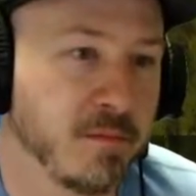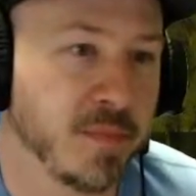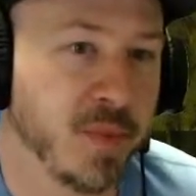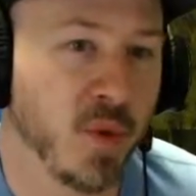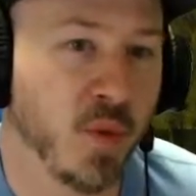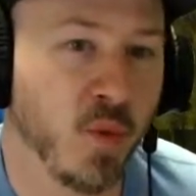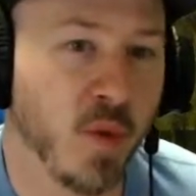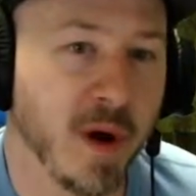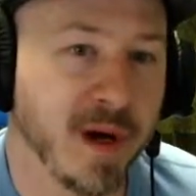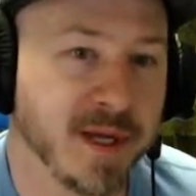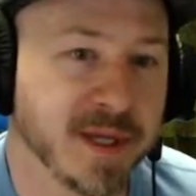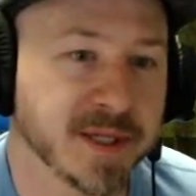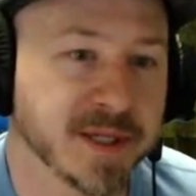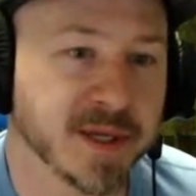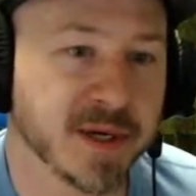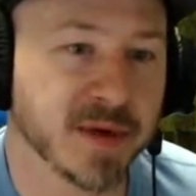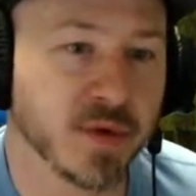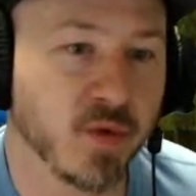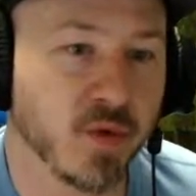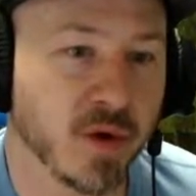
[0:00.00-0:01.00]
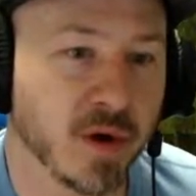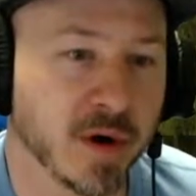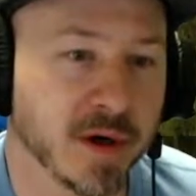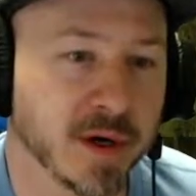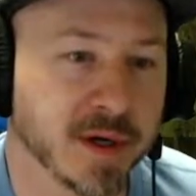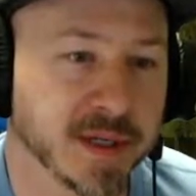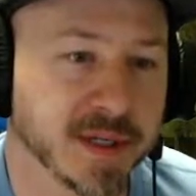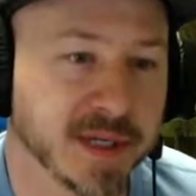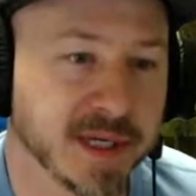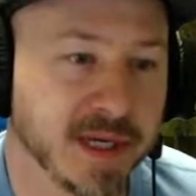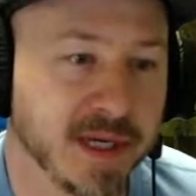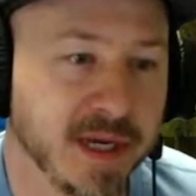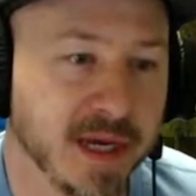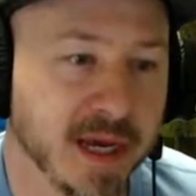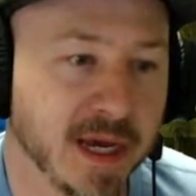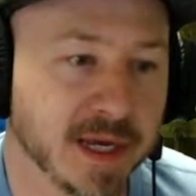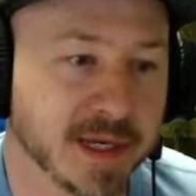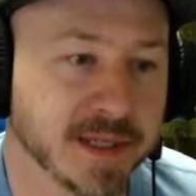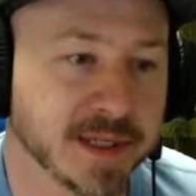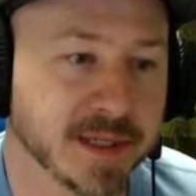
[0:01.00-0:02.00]
But what is going to work to
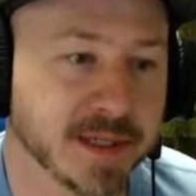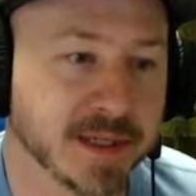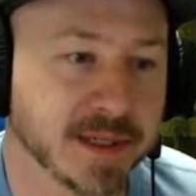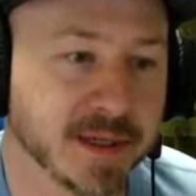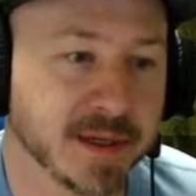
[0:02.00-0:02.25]
get...